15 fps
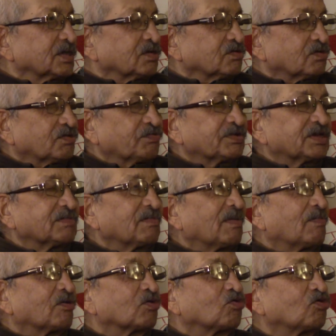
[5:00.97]
there. We are victim of
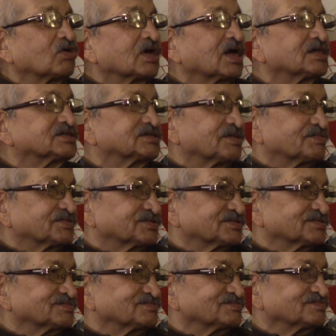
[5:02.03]
our own concepts.
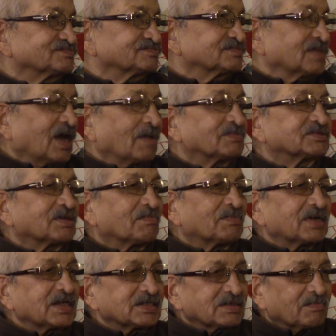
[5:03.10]
I'm
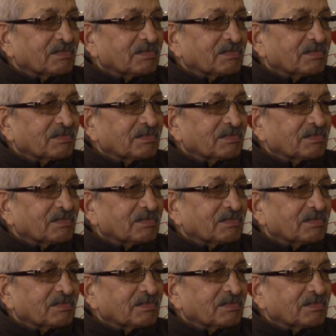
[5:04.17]
somebody, some